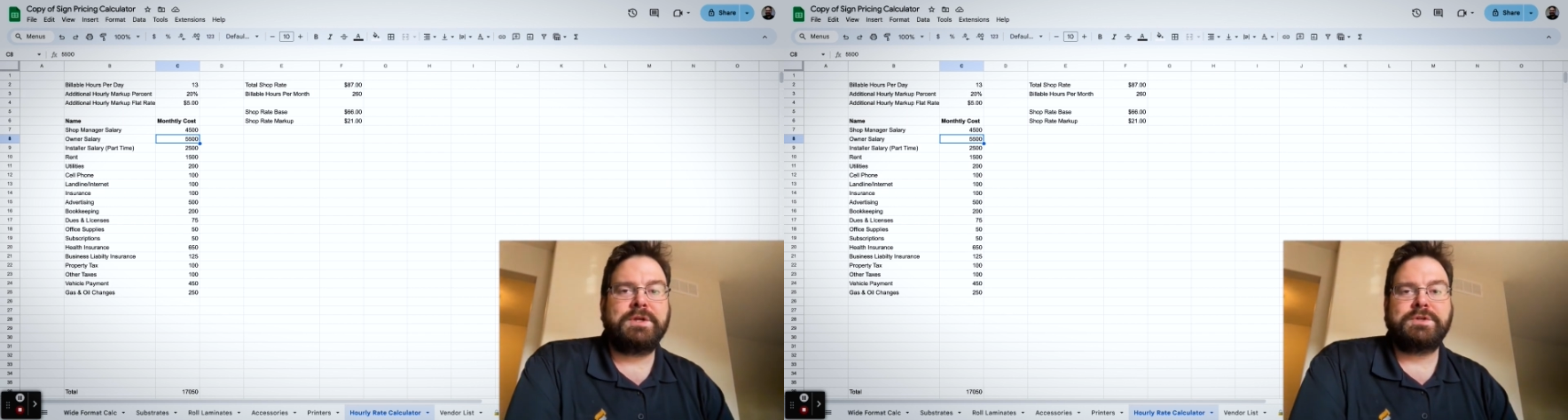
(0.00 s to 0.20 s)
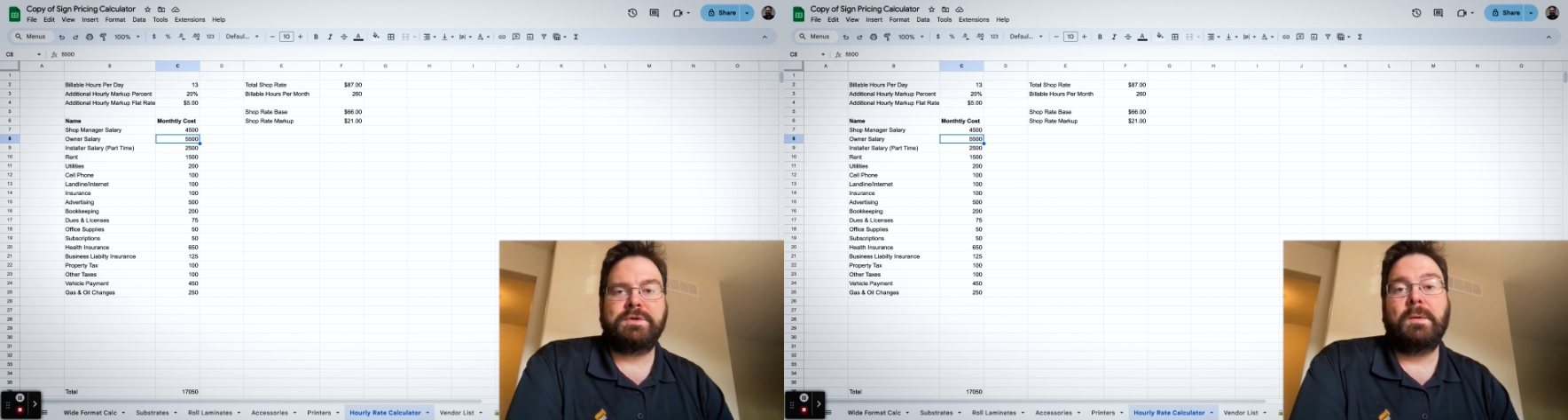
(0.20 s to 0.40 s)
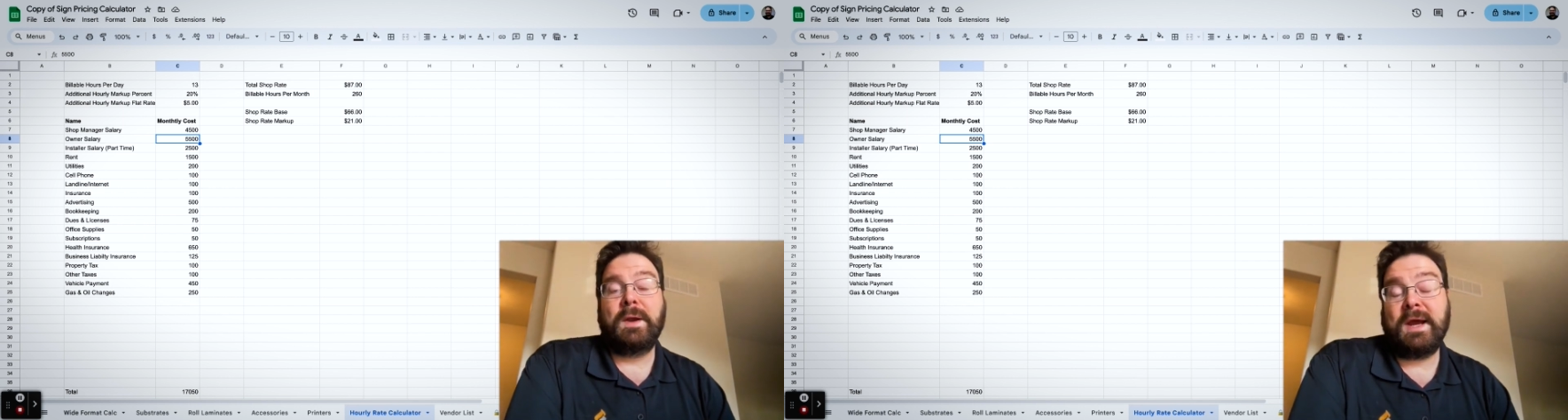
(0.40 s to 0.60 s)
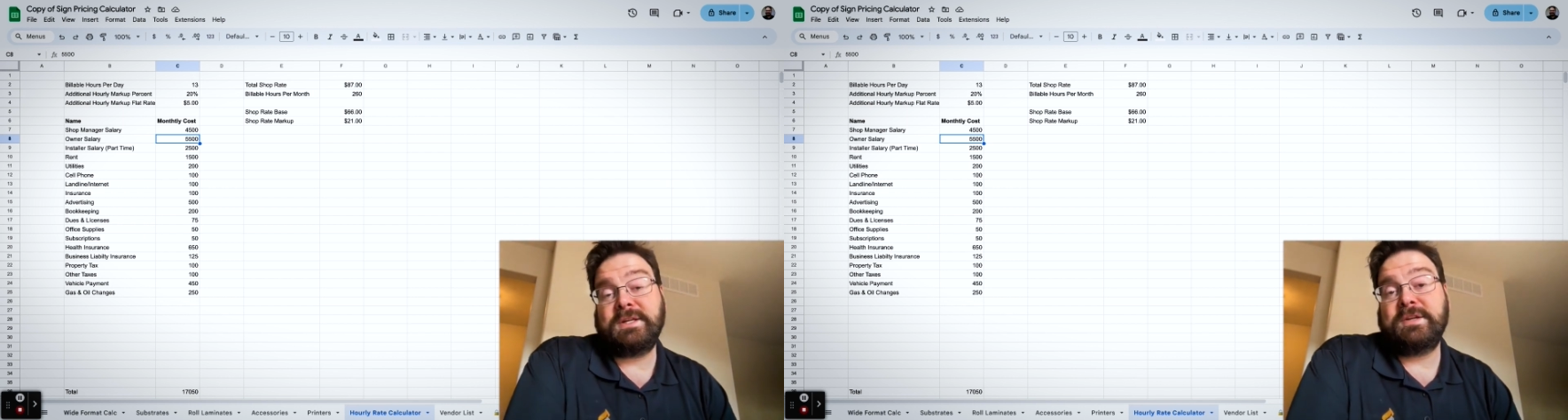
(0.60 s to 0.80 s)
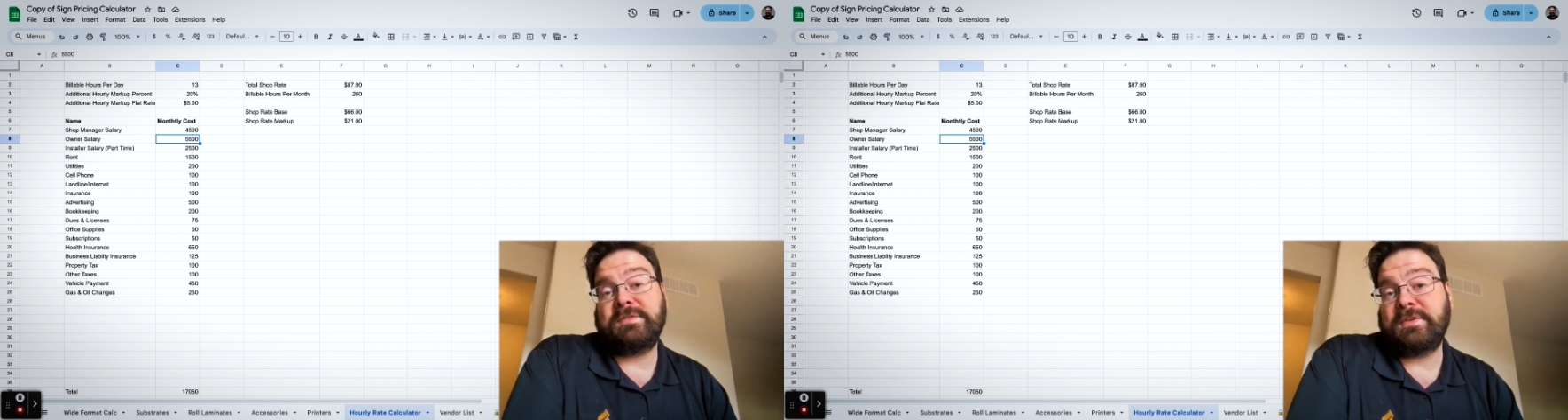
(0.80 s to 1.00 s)
You're doing what I
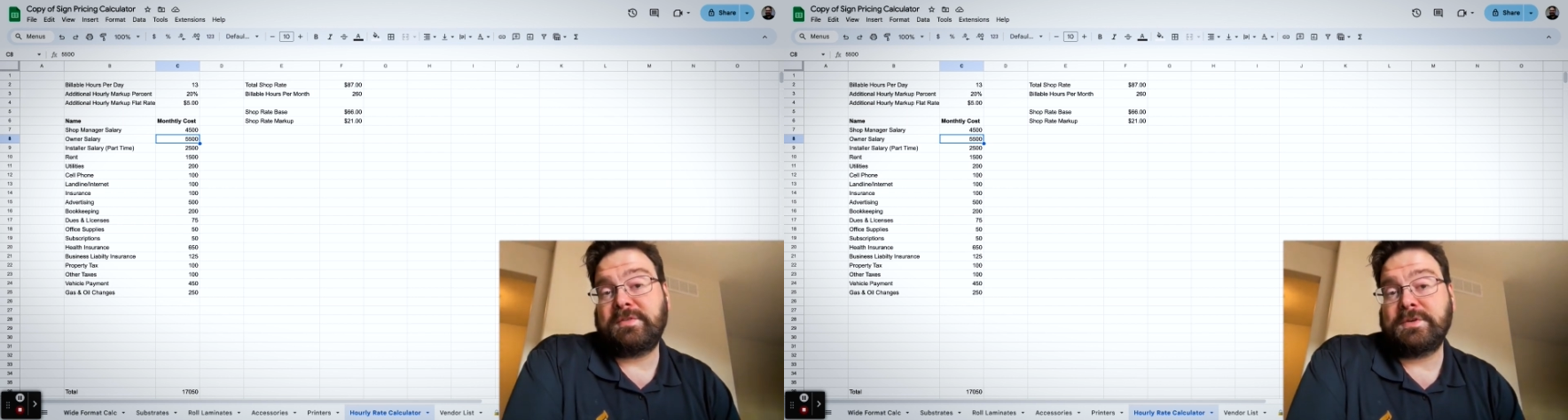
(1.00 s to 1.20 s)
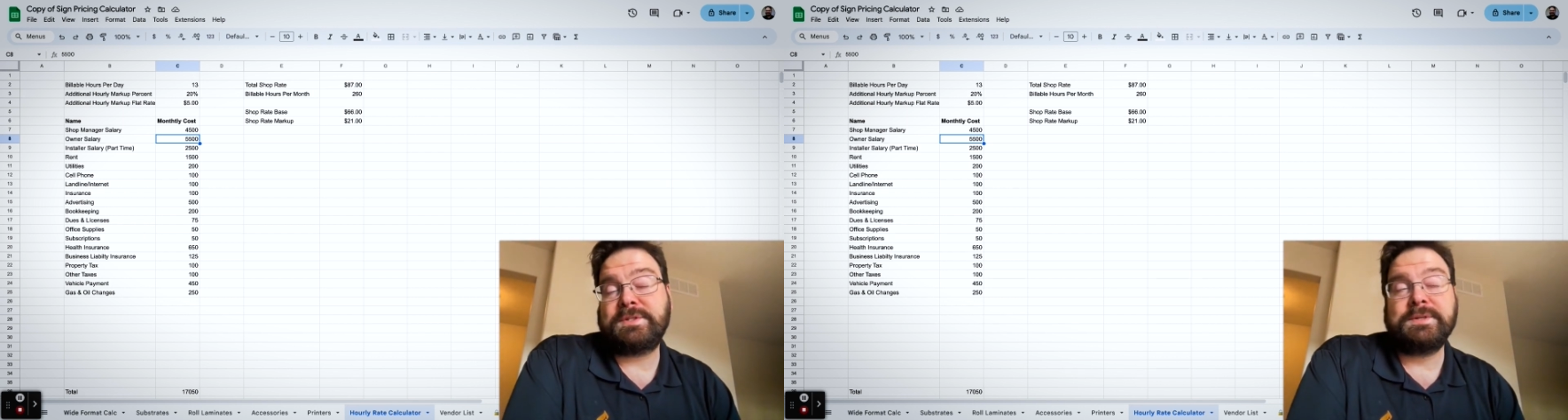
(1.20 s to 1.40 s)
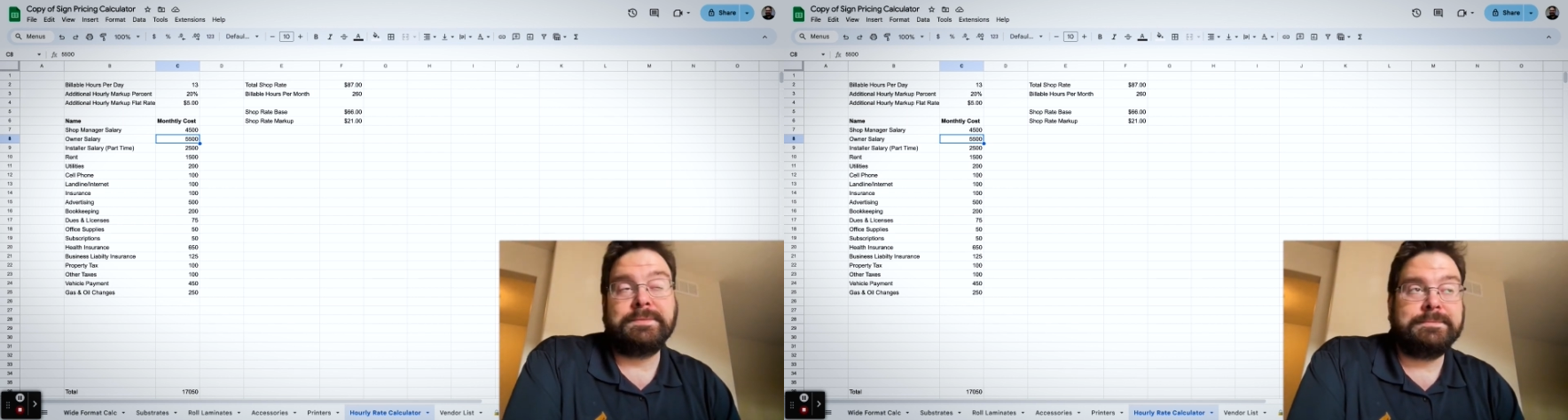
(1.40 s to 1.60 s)
did for the first